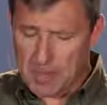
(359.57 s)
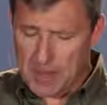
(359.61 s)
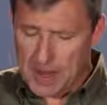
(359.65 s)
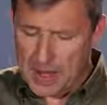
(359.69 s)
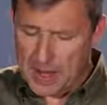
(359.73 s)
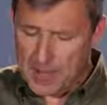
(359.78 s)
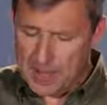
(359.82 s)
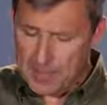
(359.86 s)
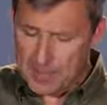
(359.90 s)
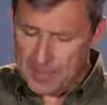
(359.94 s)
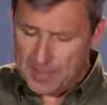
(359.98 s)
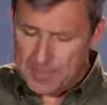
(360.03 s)

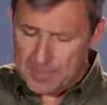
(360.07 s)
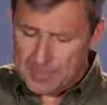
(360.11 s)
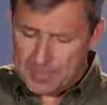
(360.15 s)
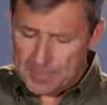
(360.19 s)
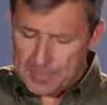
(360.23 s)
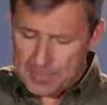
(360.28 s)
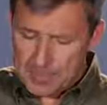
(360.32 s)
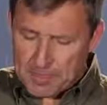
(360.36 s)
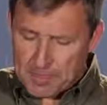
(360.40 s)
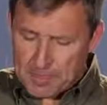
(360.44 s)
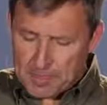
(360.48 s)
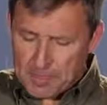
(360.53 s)
but
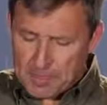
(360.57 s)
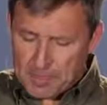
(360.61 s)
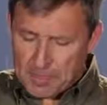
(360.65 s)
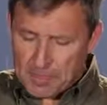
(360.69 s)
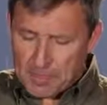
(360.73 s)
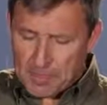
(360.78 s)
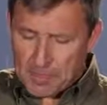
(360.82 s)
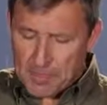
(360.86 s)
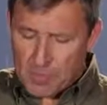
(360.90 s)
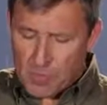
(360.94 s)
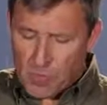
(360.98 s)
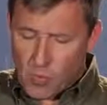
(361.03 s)

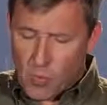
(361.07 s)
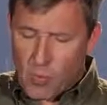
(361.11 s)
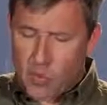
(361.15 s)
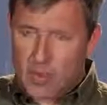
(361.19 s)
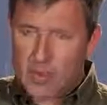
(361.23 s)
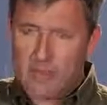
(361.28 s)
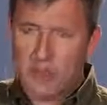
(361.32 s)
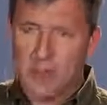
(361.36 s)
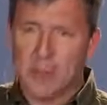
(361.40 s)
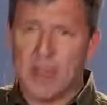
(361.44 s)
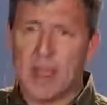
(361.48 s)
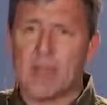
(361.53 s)
one
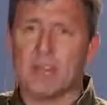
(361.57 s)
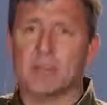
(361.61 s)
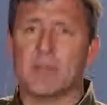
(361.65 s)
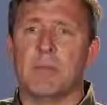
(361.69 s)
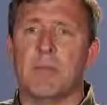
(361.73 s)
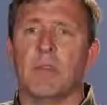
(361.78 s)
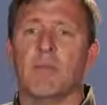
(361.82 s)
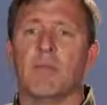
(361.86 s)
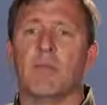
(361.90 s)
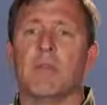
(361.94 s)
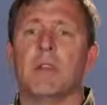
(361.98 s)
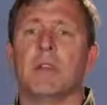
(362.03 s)
of them has to
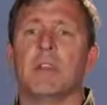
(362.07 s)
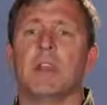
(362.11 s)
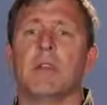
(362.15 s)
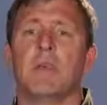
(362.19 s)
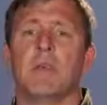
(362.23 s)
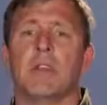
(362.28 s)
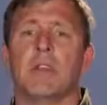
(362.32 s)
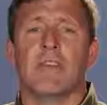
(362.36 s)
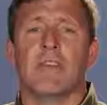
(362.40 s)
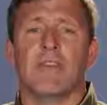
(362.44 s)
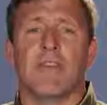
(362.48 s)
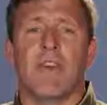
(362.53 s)
be really,
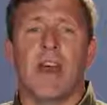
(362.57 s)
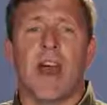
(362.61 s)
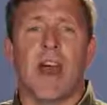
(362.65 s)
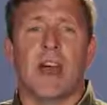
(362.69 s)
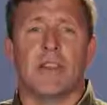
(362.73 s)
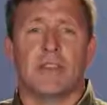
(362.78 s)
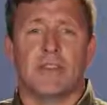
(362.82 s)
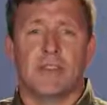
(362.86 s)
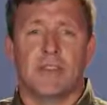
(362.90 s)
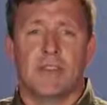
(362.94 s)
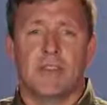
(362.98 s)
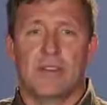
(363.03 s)

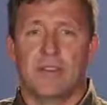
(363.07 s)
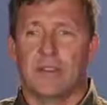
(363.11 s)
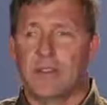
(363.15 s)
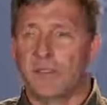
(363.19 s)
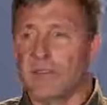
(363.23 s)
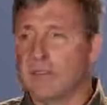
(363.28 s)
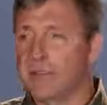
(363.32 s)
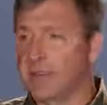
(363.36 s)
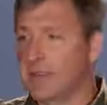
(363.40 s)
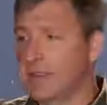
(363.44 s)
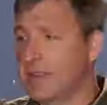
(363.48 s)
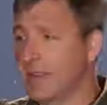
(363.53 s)
fast.
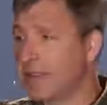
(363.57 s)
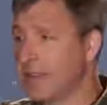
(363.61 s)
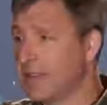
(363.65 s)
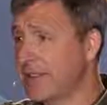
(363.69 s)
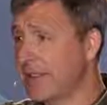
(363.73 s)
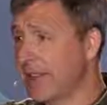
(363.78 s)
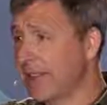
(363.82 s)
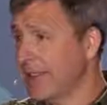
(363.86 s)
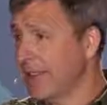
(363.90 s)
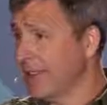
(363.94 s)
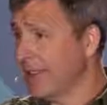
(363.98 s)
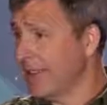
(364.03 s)
This is
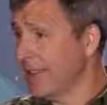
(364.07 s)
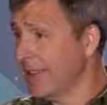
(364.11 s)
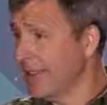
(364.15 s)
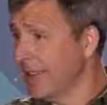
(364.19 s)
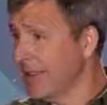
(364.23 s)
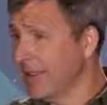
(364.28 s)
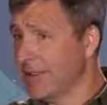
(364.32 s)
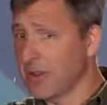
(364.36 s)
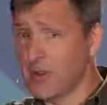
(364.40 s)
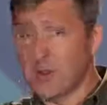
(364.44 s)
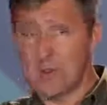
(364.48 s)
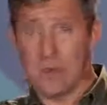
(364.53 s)
that
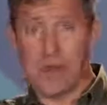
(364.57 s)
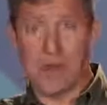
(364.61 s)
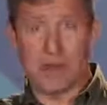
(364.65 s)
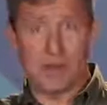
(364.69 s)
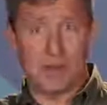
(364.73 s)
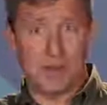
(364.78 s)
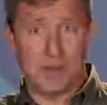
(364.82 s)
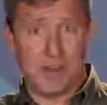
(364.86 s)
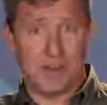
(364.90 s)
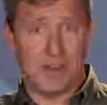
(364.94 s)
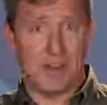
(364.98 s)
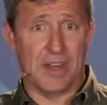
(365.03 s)
thing, going back to
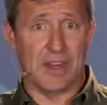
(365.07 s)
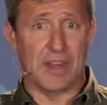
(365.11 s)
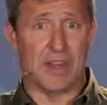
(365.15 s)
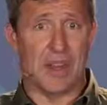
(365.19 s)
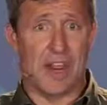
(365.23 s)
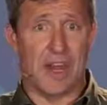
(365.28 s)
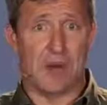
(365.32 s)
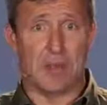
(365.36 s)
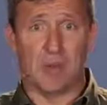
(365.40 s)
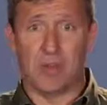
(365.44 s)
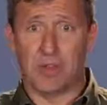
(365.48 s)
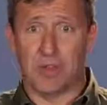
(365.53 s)
we designed an
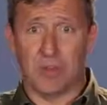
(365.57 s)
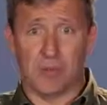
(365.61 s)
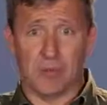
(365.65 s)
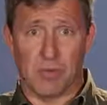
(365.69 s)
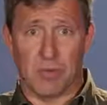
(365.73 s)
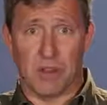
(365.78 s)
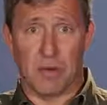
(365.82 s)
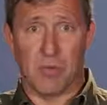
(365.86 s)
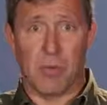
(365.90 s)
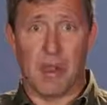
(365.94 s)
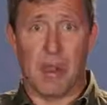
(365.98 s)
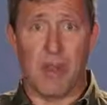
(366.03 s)
animal, it can
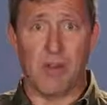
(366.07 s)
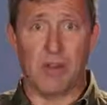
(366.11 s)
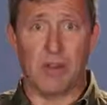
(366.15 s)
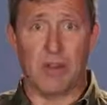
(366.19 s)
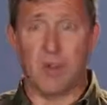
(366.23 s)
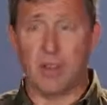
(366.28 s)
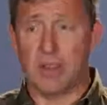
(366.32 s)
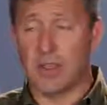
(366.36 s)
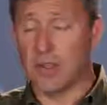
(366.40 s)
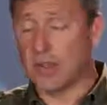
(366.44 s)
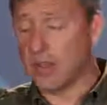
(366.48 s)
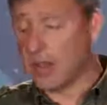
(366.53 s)
run away or it
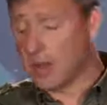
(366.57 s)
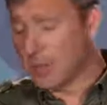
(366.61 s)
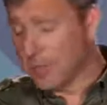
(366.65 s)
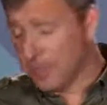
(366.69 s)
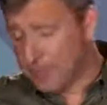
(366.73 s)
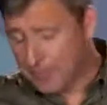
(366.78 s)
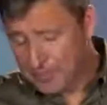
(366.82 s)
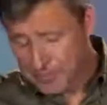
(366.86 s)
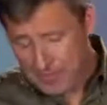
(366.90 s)
can kill you.